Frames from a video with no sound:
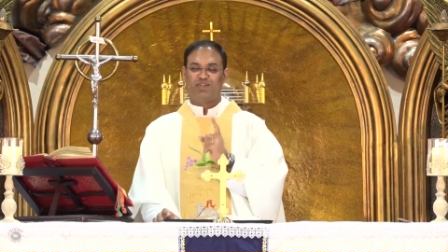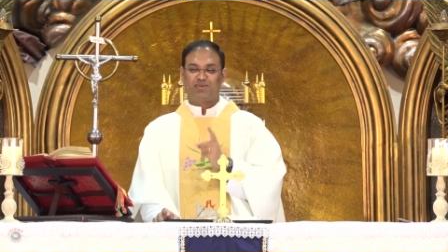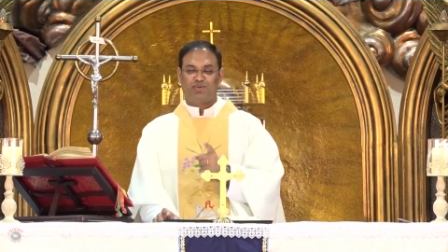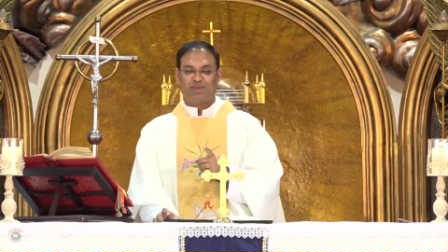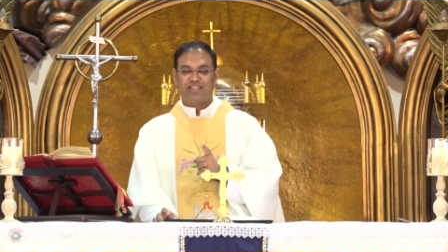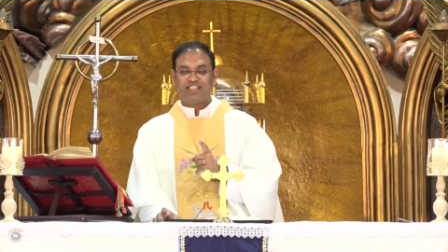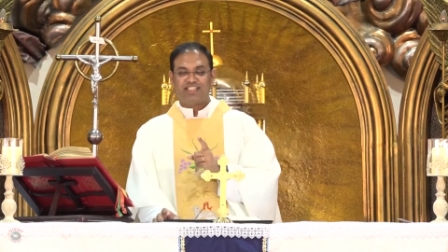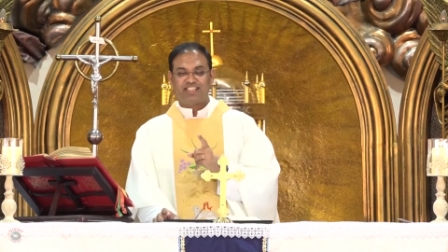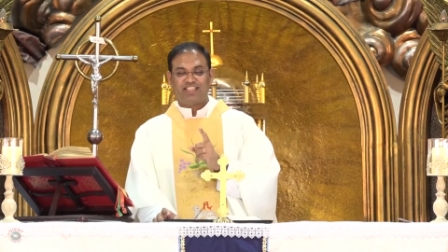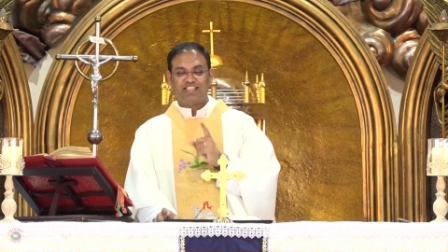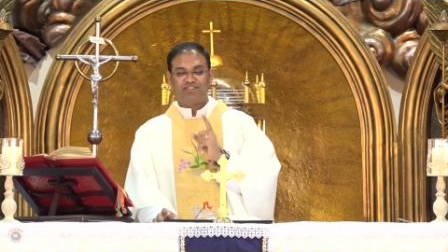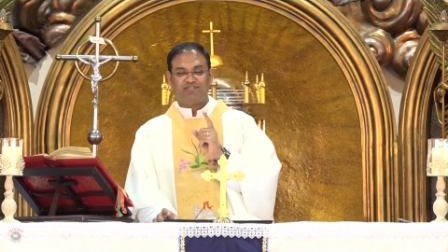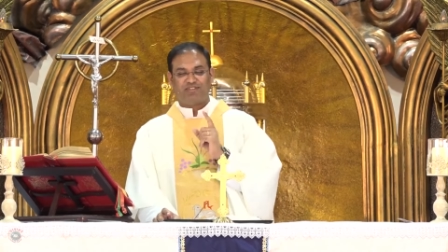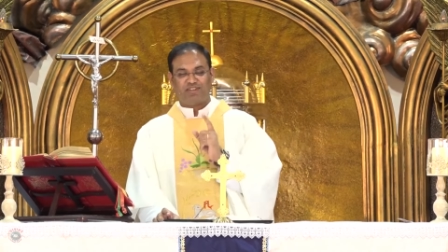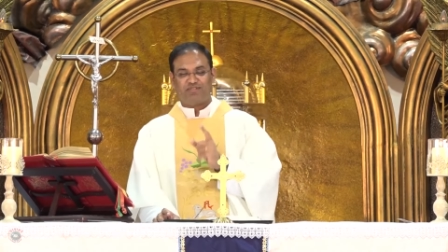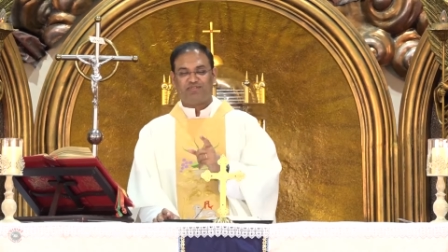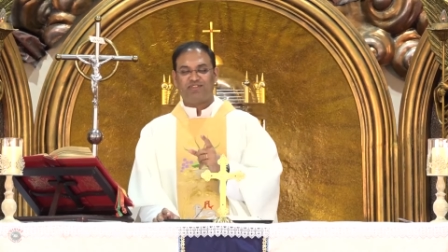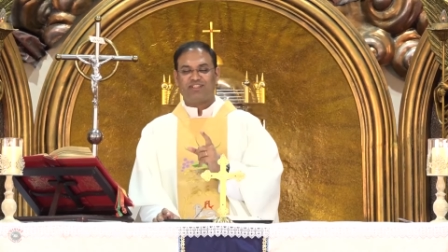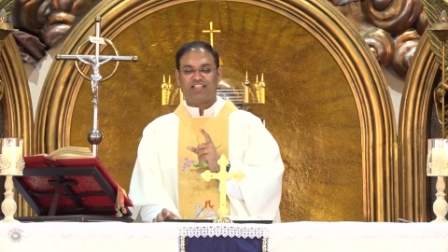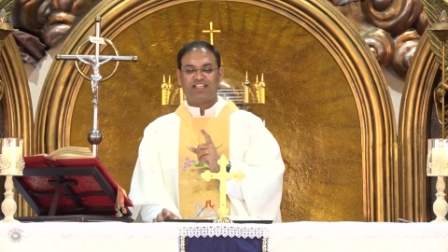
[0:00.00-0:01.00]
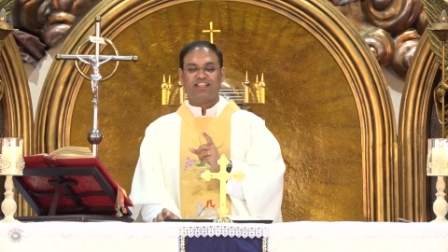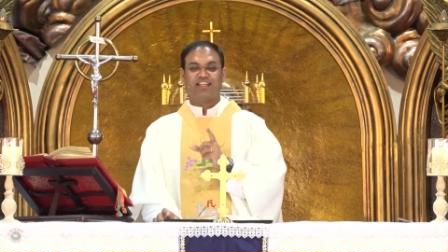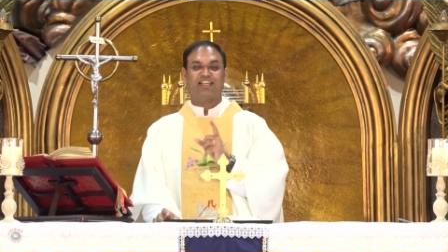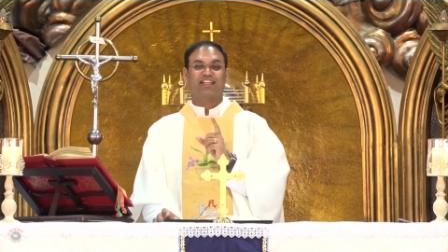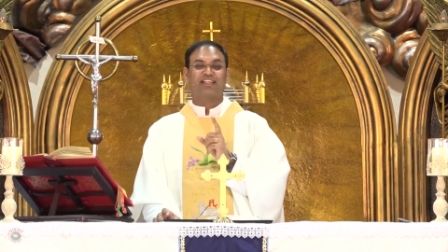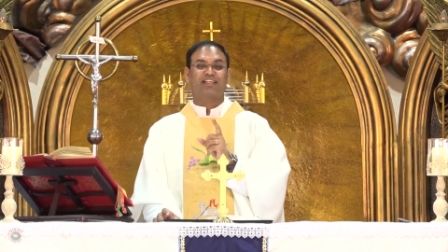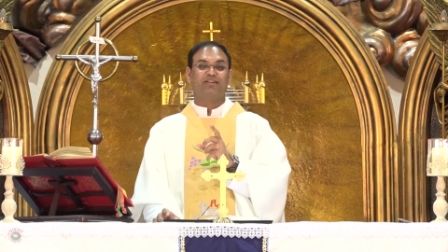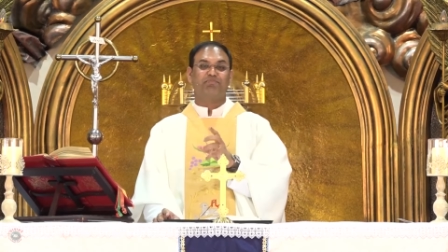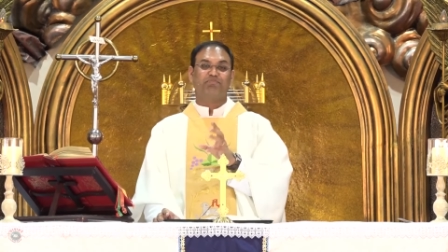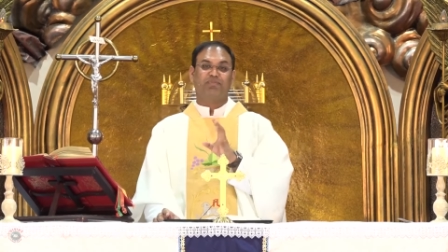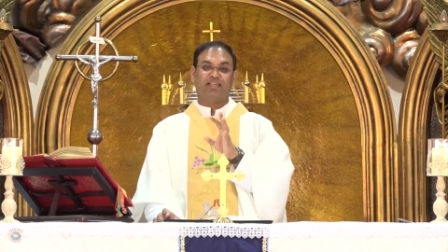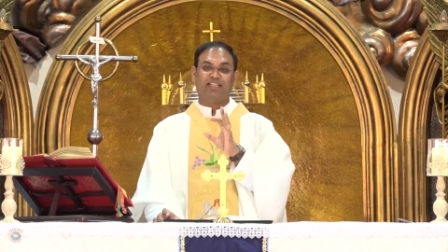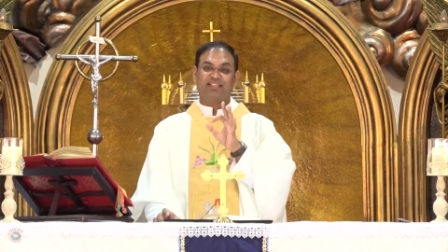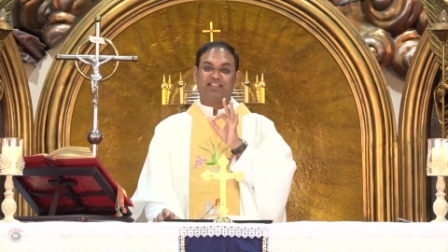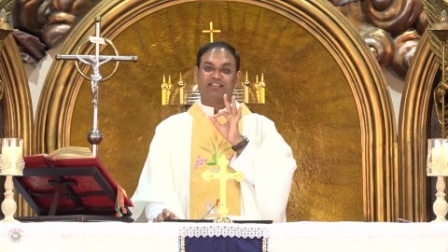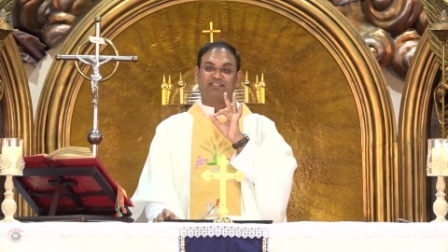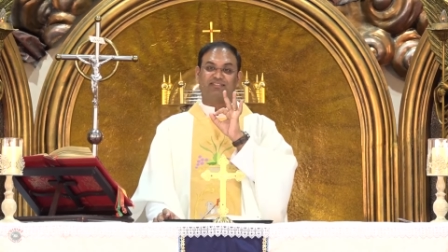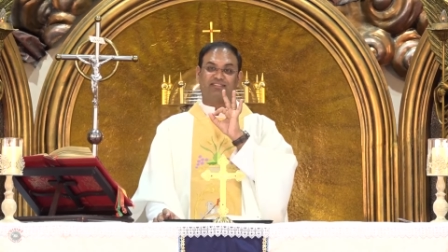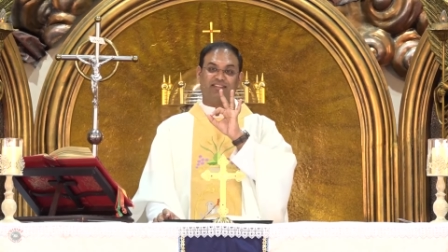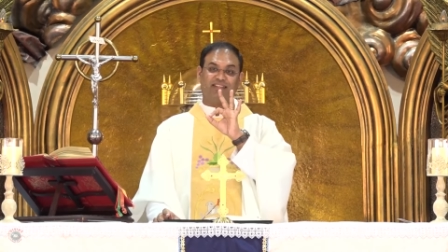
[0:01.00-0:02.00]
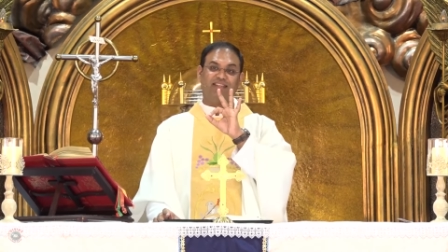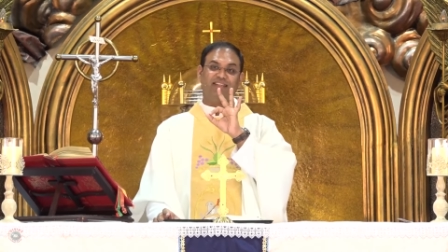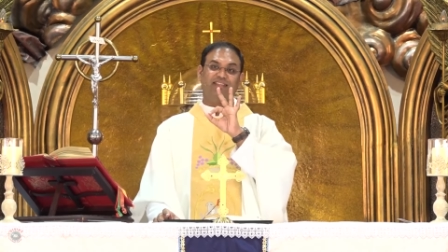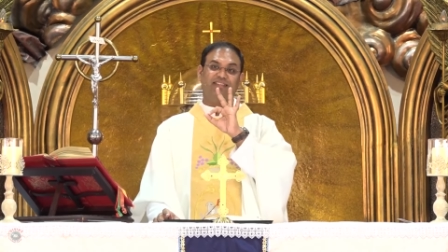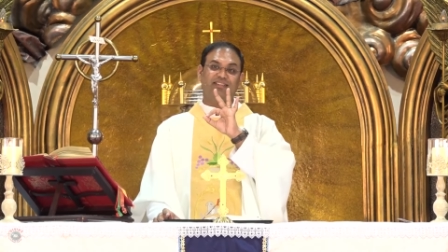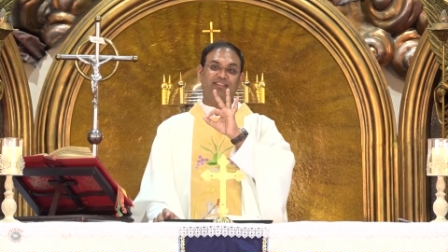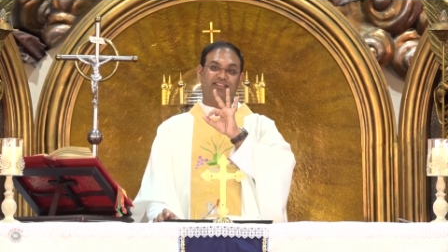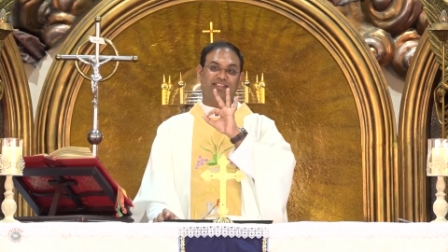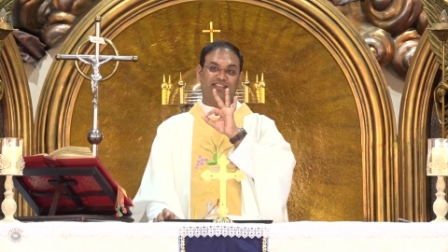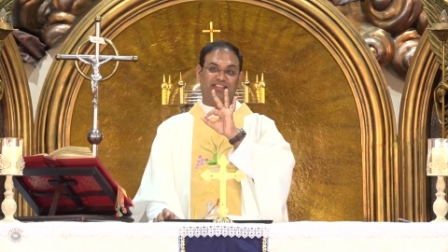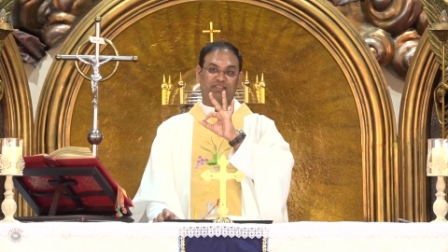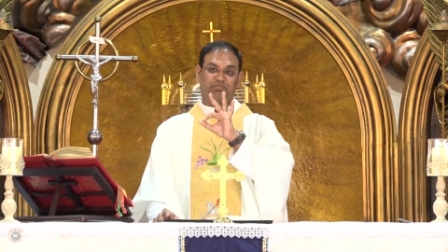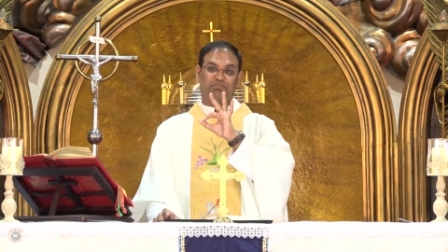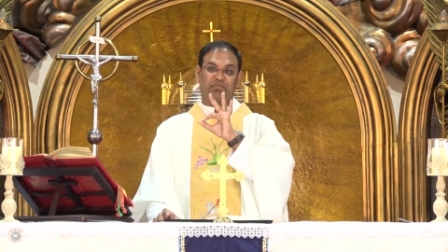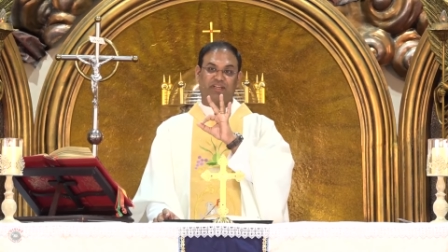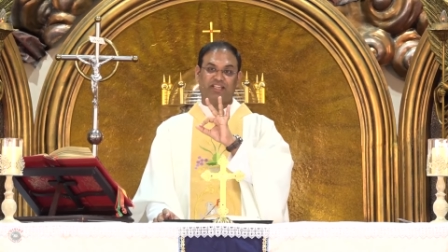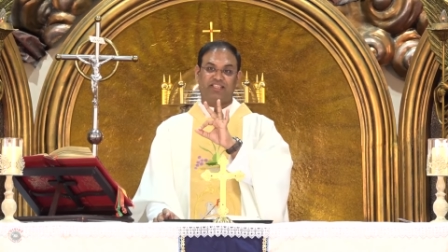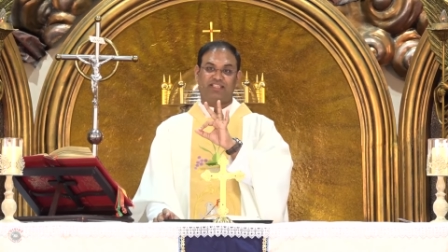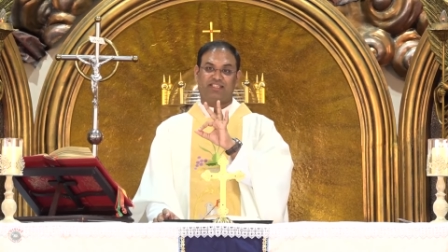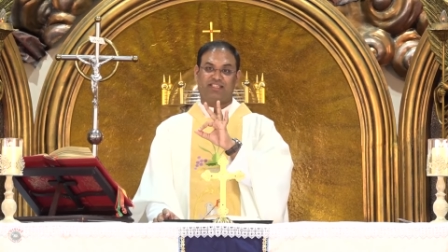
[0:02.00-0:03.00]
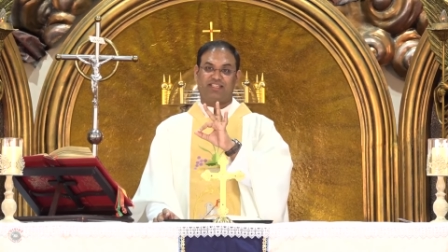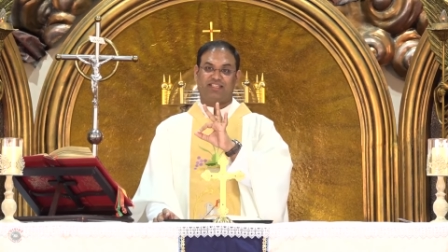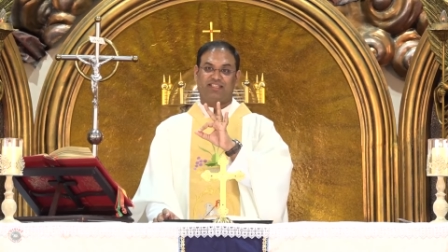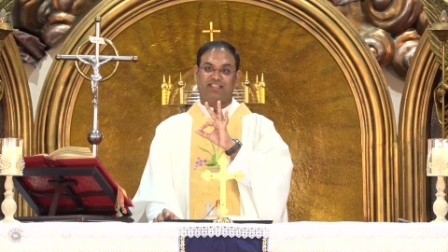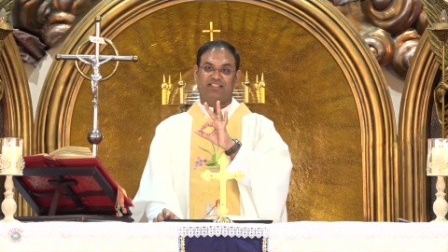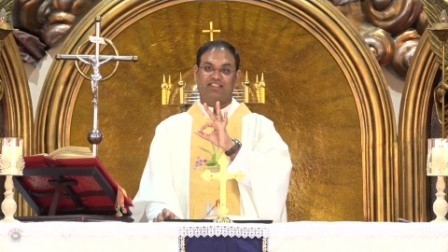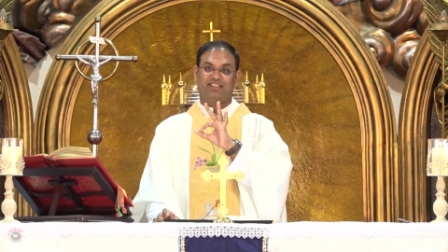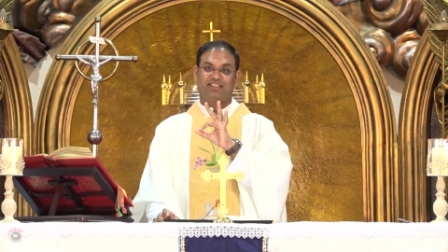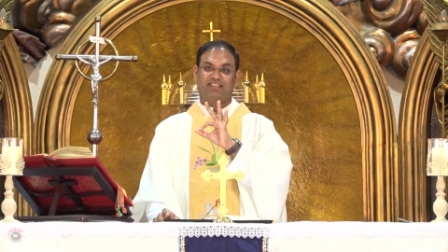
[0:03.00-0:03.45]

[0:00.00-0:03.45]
2015 I completed three years as a priest.